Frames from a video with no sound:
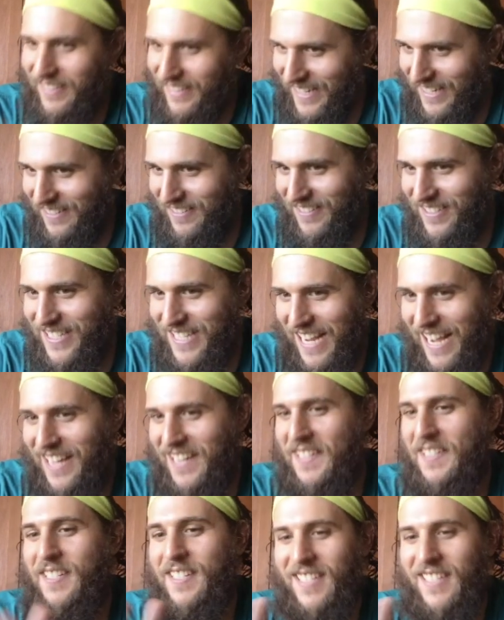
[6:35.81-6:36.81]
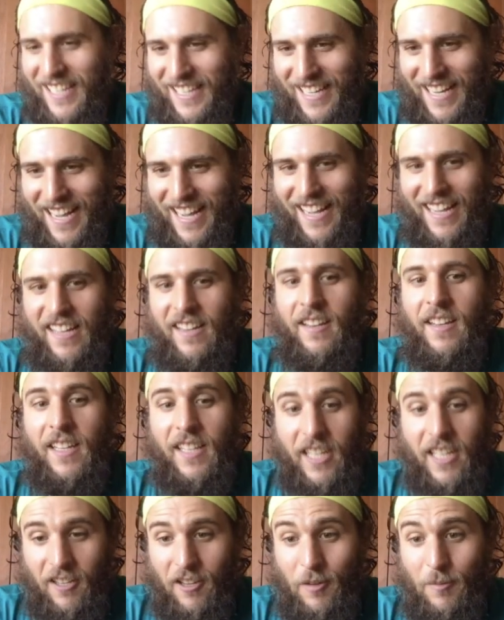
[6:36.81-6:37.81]
git status, git add,
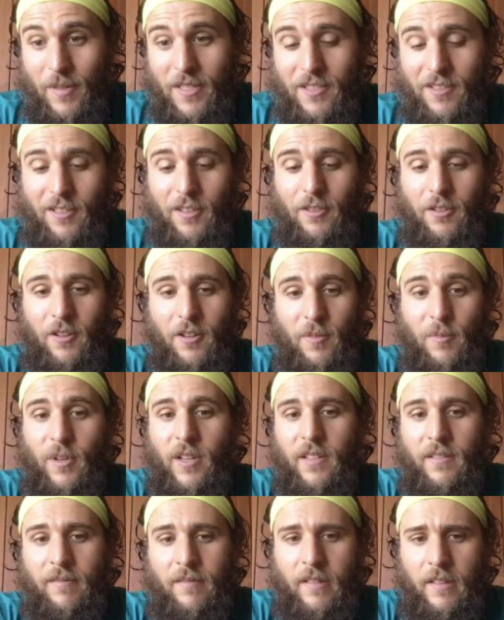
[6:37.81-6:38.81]
git commit's the third one.